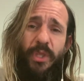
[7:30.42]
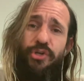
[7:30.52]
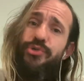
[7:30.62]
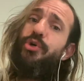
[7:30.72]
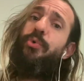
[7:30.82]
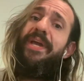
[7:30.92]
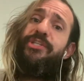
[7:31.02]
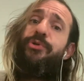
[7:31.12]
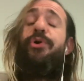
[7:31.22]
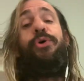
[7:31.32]

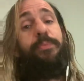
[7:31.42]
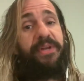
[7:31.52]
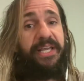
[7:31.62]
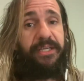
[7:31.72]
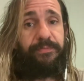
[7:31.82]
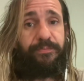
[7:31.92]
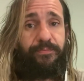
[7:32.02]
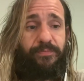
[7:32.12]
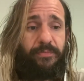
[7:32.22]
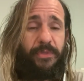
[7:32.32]
Doorways are opening.
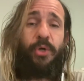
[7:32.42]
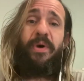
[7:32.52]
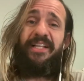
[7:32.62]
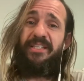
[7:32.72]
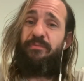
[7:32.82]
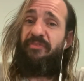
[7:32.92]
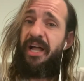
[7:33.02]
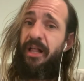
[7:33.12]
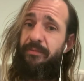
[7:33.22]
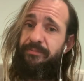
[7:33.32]
The quantum
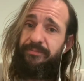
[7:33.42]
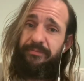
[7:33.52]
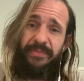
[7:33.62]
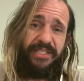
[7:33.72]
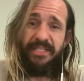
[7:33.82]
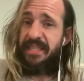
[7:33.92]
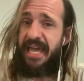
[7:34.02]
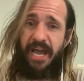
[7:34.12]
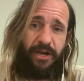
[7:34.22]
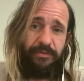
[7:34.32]
realm is
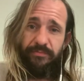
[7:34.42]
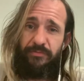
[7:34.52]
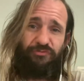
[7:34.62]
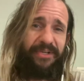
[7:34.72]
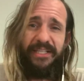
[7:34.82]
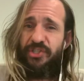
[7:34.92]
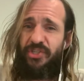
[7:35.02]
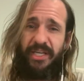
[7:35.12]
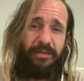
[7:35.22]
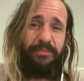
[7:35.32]
there,
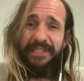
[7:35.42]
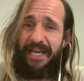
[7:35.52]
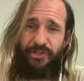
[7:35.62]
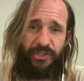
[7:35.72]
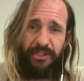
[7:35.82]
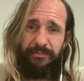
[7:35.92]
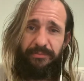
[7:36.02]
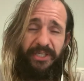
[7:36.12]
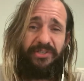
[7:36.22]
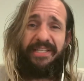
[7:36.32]
relishing in pleasure,
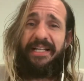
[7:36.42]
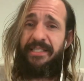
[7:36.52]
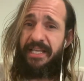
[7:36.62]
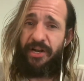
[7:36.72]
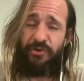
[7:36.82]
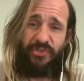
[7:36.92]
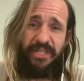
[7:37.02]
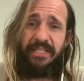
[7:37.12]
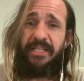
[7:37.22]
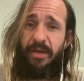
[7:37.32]
because that's the energy
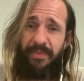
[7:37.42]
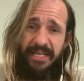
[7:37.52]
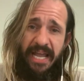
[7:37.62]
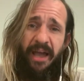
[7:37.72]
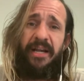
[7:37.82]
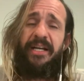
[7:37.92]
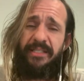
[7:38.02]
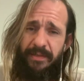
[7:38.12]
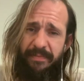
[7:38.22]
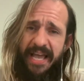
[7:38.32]
that's coming down. It is
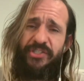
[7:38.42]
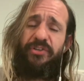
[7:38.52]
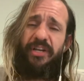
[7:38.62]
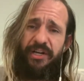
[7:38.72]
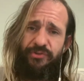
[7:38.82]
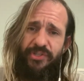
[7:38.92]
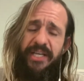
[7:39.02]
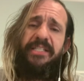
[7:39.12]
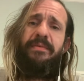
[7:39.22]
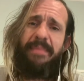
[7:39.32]
a master energy.
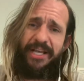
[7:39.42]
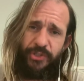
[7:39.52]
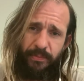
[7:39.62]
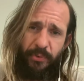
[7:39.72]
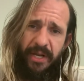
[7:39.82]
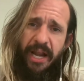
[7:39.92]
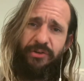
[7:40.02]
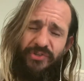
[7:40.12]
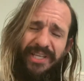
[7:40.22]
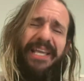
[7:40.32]
It's a master point
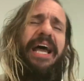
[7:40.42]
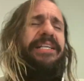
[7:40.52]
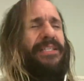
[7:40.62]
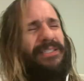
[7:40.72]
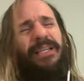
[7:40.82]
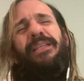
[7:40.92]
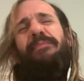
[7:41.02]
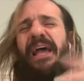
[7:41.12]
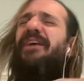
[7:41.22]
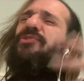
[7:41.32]
energy. Yes, ascended
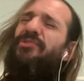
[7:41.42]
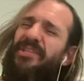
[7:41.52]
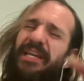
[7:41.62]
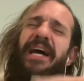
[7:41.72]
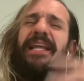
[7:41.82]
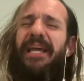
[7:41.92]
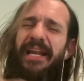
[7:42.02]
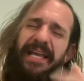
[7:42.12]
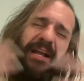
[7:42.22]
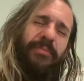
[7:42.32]
masters and yada, yada,
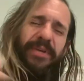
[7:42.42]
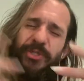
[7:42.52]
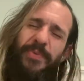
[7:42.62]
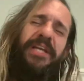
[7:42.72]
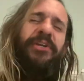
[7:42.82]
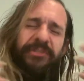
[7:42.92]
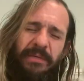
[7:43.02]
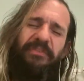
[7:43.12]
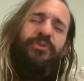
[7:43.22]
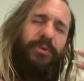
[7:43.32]
yada, because we can hear
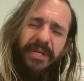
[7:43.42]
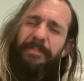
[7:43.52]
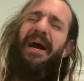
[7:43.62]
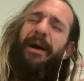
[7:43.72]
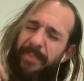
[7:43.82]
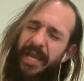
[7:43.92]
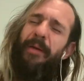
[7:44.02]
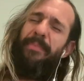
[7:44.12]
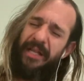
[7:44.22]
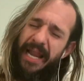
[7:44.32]
some of you already popping
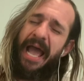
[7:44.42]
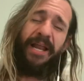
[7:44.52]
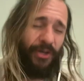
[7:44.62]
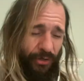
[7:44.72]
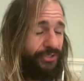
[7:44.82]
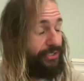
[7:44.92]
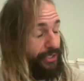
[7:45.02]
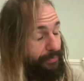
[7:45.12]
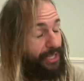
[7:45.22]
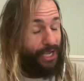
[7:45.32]
up on that. And those are going
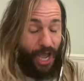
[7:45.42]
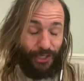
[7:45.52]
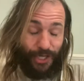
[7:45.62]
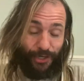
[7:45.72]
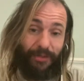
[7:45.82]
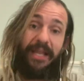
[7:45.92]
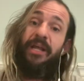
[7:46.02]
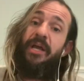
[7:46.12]
to be like, how did they know that?